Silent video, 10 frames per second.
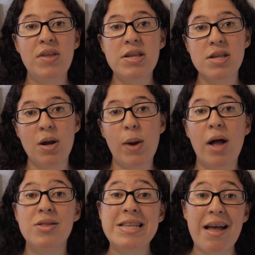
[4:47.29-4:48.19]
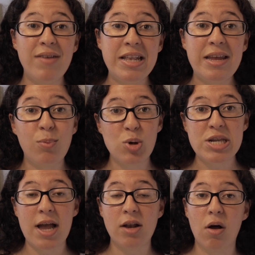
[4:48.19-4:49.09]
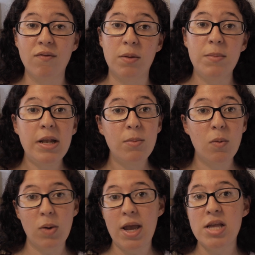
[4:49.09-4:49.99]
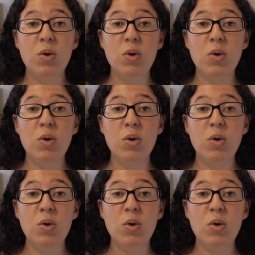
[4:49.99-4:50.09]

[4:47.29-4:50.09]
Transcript: this is around 70% of the minimum wage,